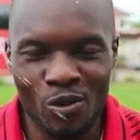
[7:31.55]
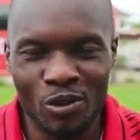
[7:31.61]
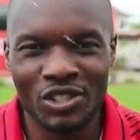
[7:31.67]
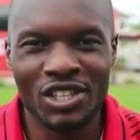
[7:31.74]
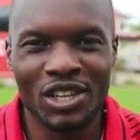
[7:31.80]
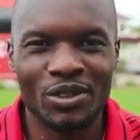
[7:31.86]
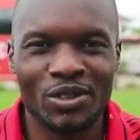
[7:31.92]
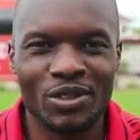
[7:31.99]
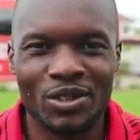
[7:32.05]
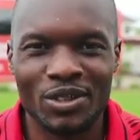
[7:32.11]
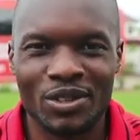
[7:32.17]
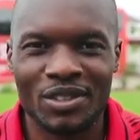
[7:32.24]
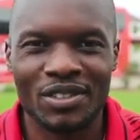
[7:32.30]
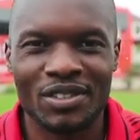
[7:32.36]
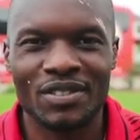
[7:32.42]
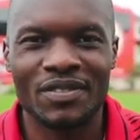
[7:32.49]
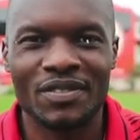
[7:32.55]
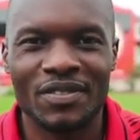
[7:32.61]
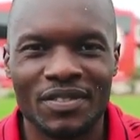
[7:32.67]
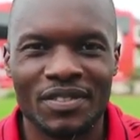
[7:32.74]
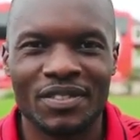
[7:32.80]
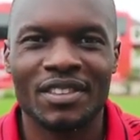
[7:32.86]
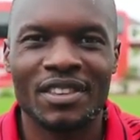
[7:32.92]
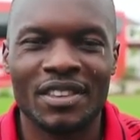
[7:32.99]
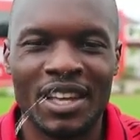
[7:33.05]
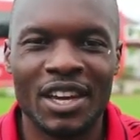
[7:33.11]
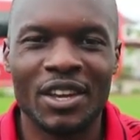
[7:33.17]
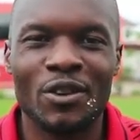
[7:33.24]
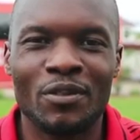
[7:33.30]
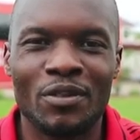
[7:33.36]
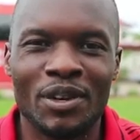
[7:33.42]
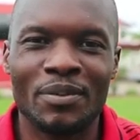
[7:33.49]
Watch out.
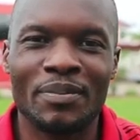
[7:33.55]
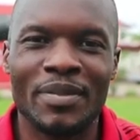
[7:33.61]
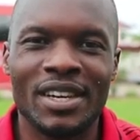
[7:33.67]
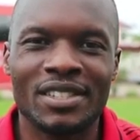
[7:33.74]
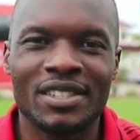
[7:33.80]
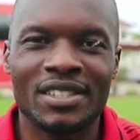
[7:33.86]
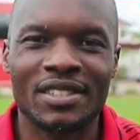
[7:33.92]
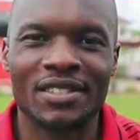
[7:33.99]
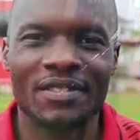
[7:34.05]
Thank you very much.